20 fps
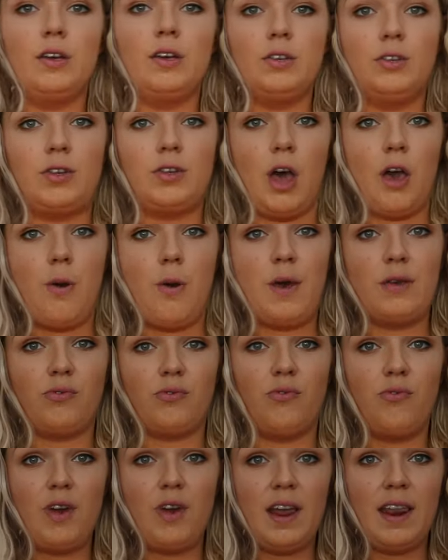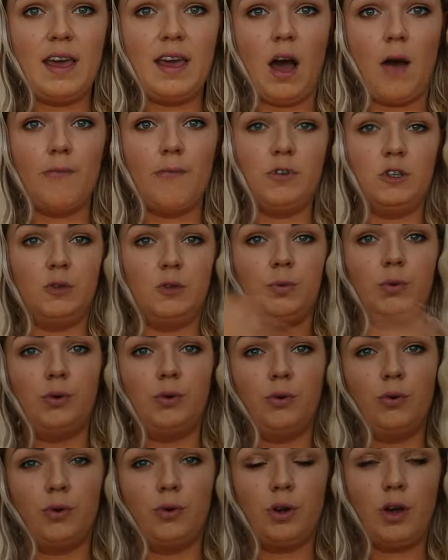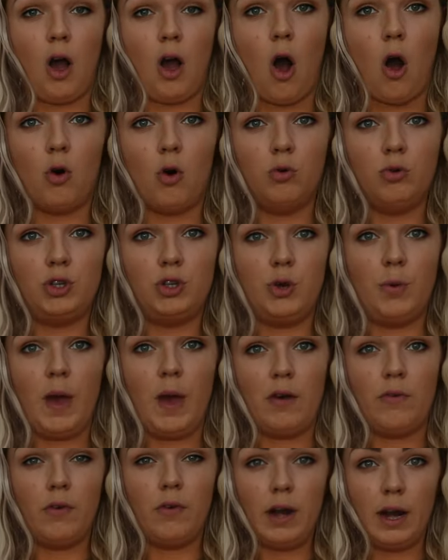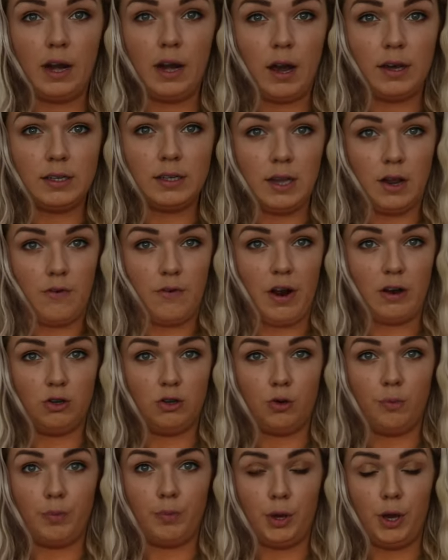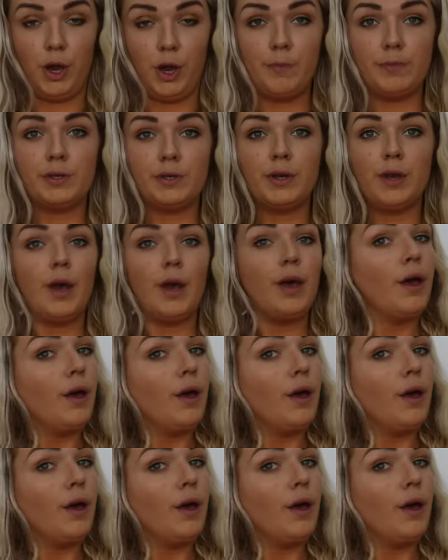So it's really comfortable, holds you in really nicely around your boobs.